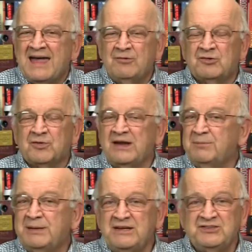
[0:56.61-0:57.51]
It was rated
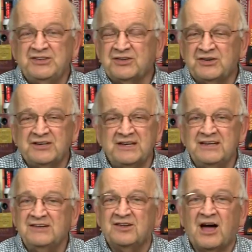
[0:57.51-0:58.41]
PG
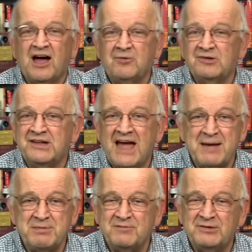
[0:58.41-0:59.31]
13, so I was
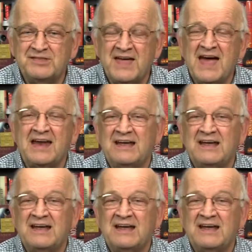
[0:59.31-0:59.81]
happy with that,